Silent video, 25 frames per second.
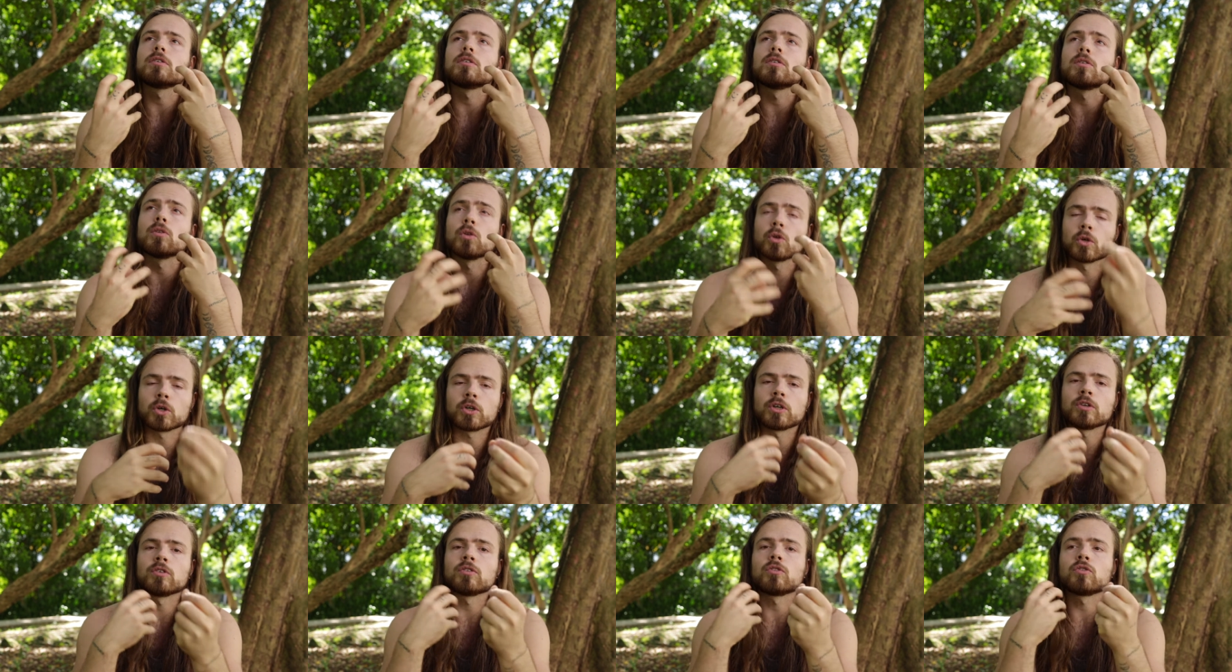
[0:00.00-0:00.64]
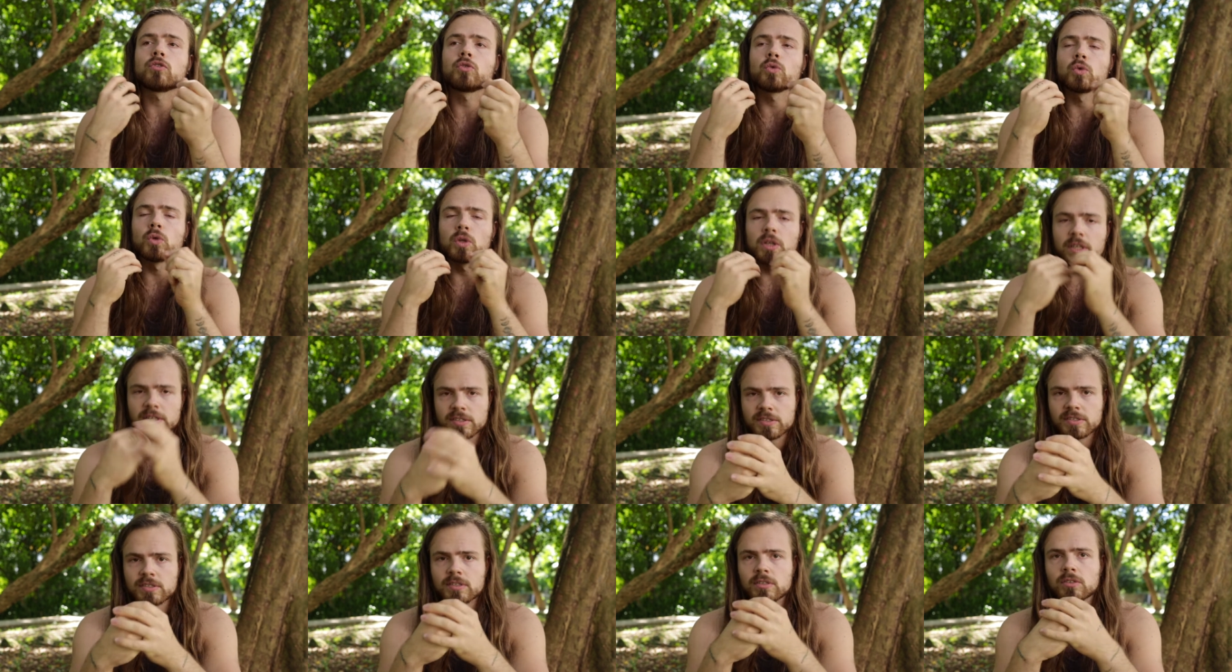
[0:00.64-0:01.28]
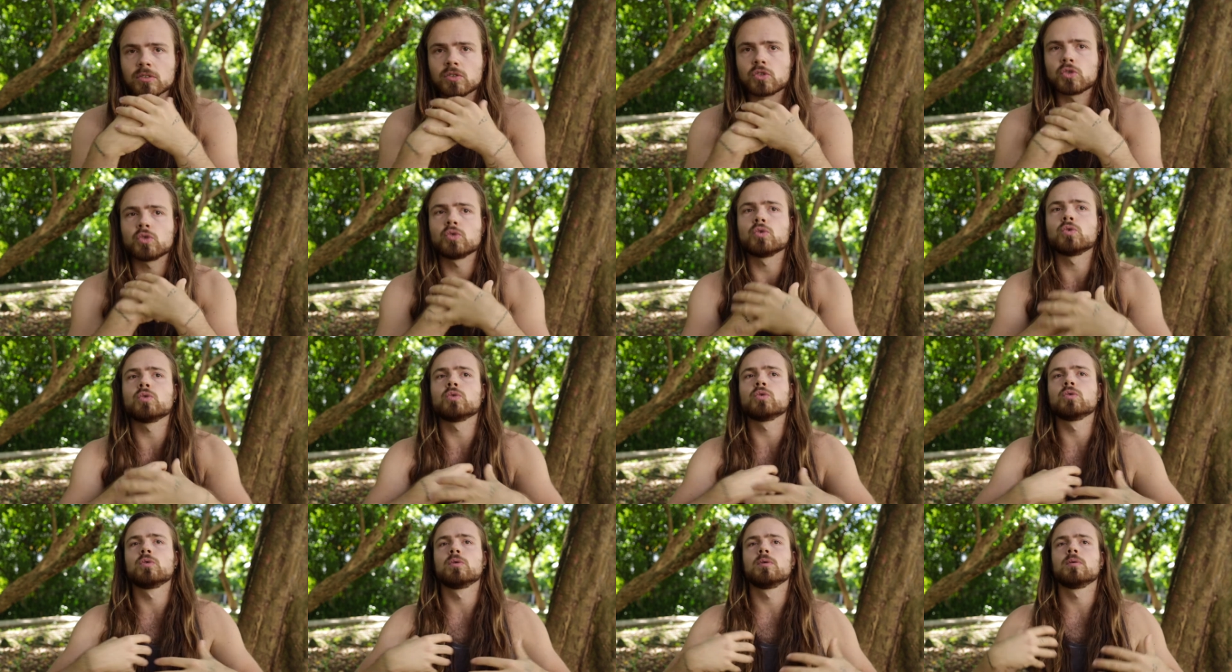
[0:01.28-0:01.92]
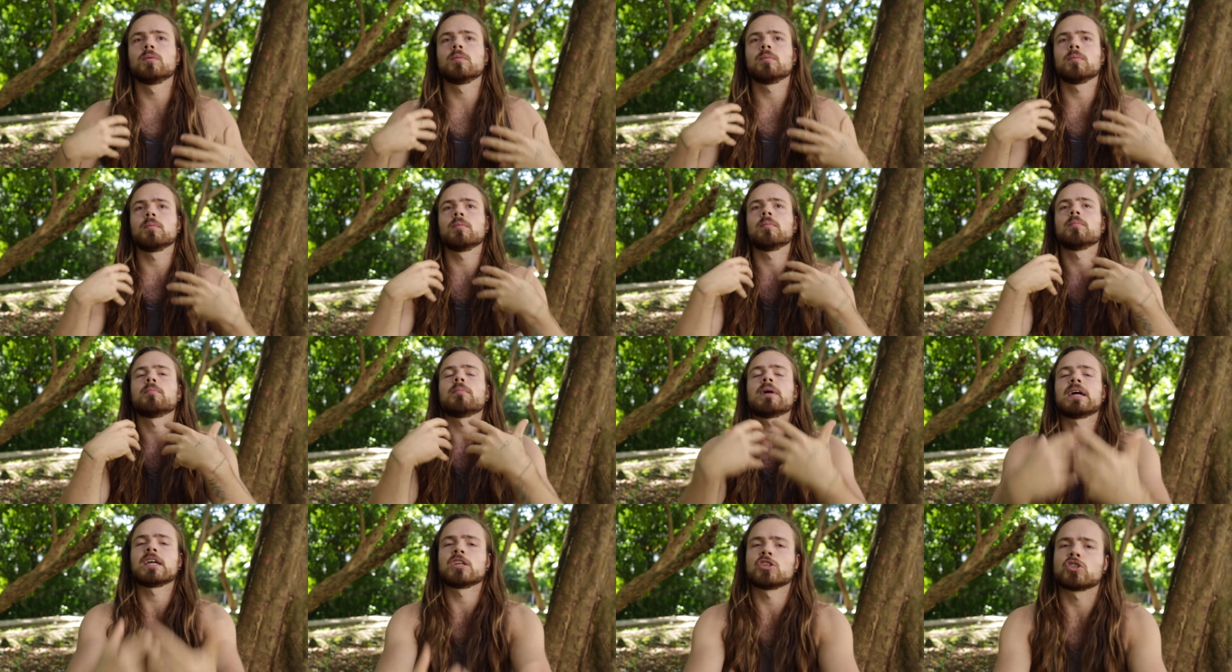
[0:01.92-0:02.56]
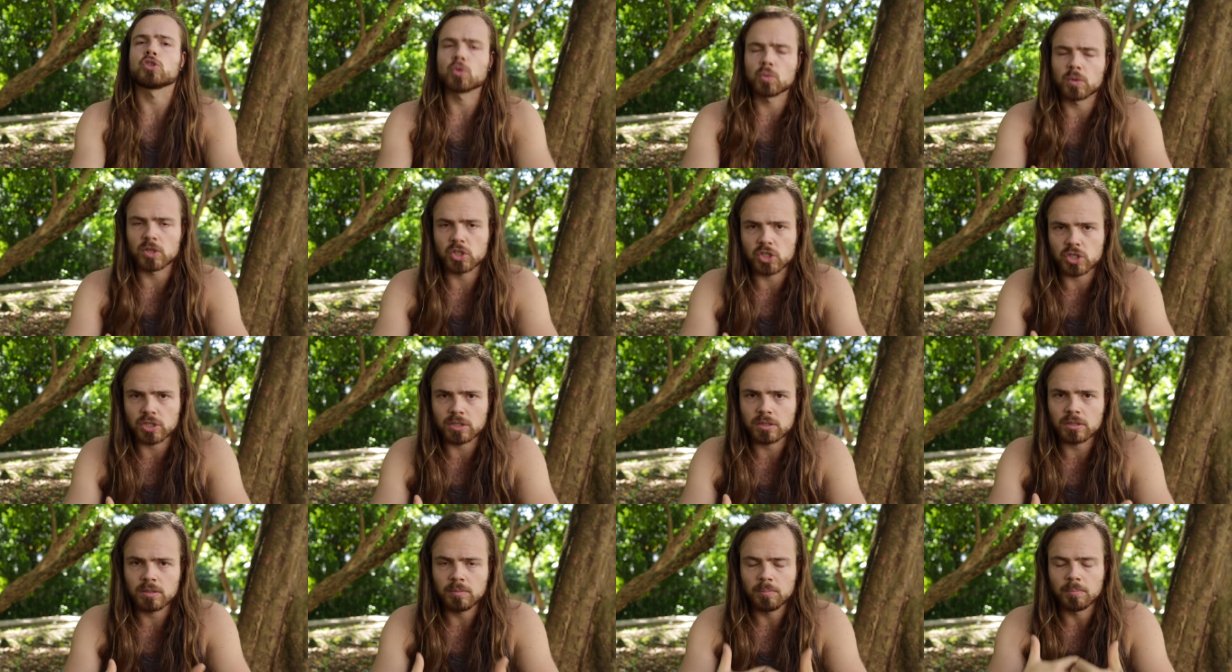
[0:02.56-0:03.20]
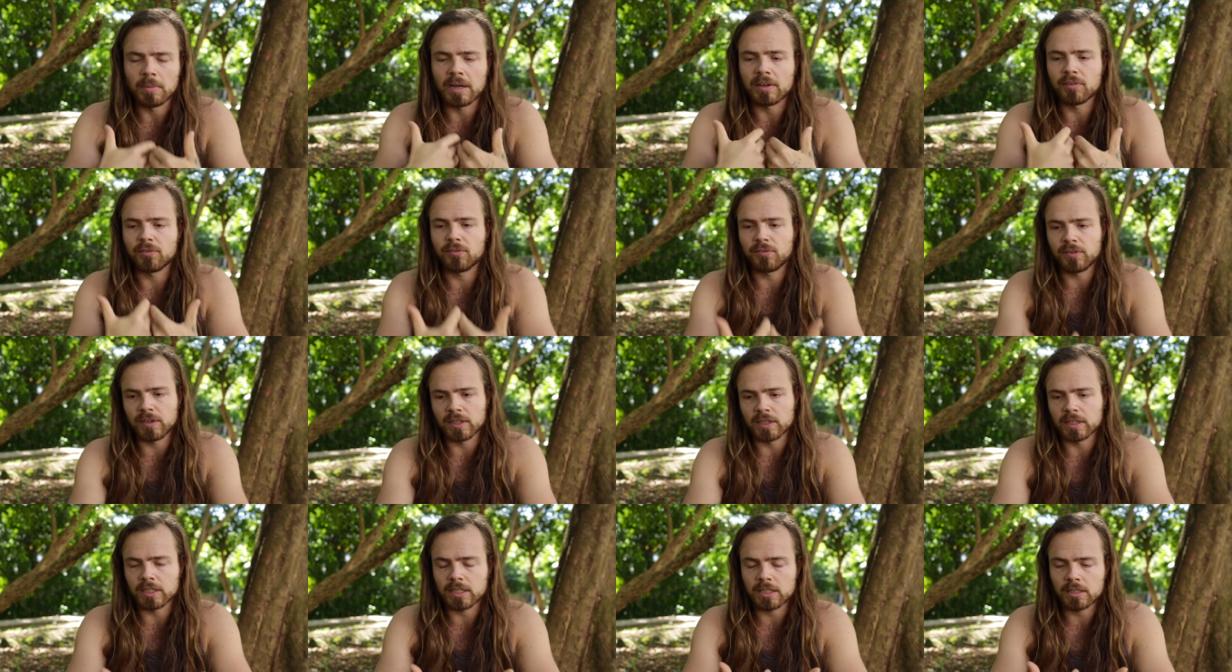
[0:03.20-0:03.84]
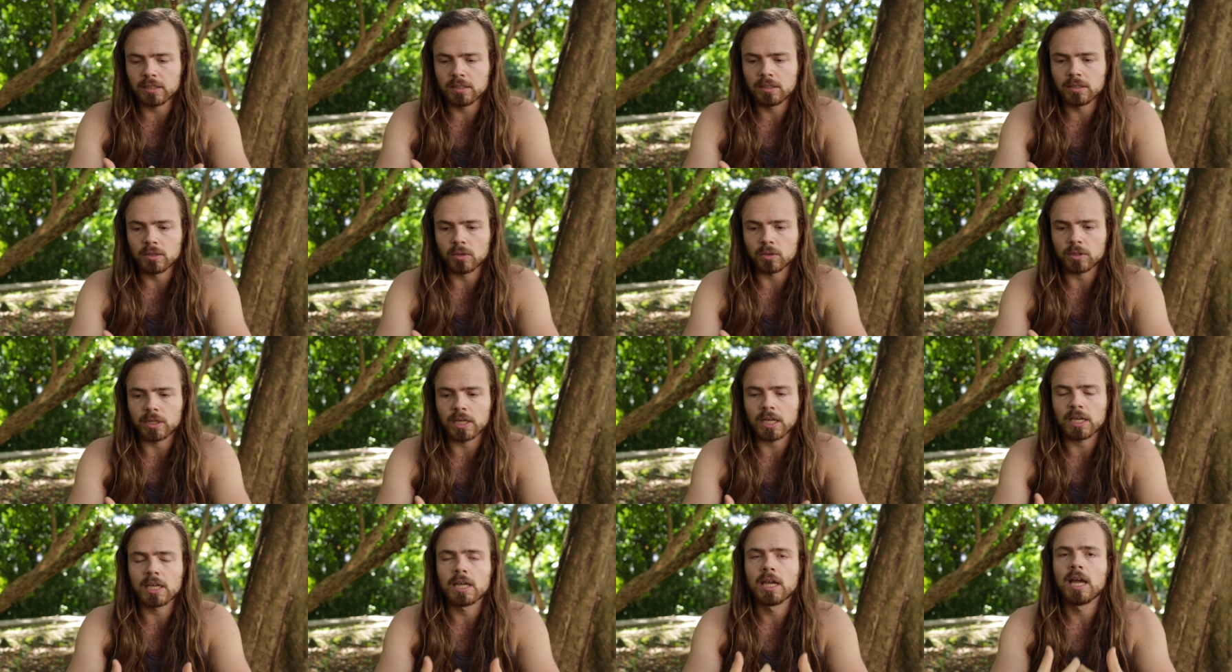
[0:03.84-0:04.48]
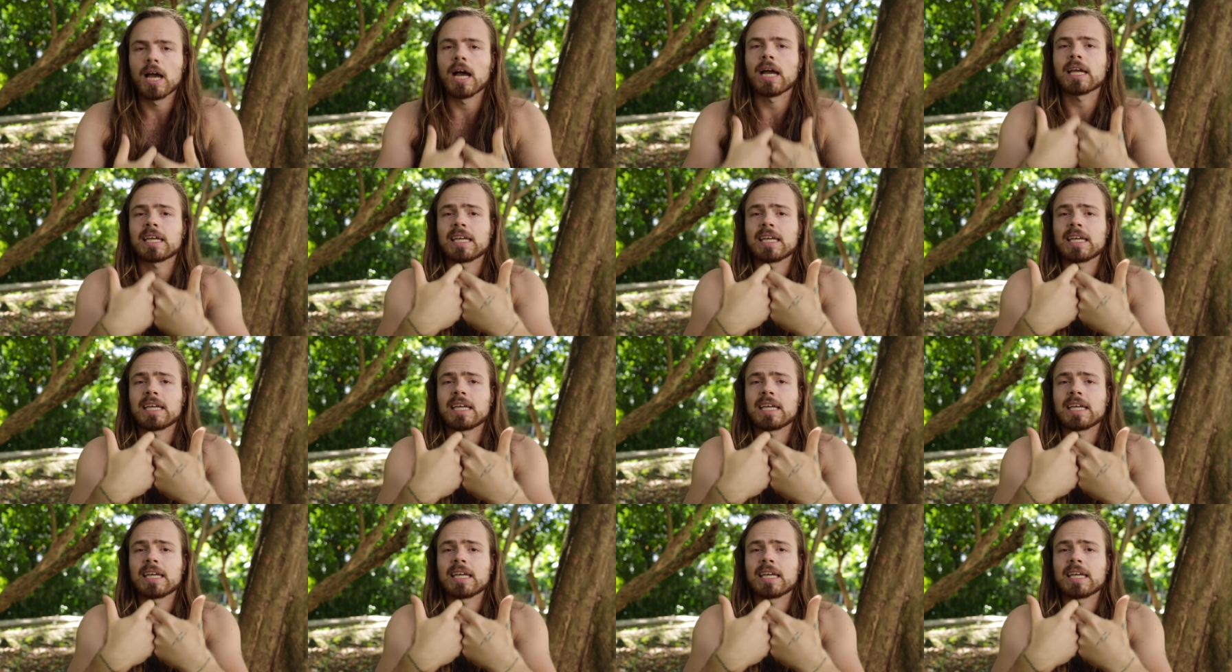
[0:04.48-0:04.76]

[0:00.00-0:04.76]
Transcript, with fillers: learned to listen to my intuition, my feeling, okay, I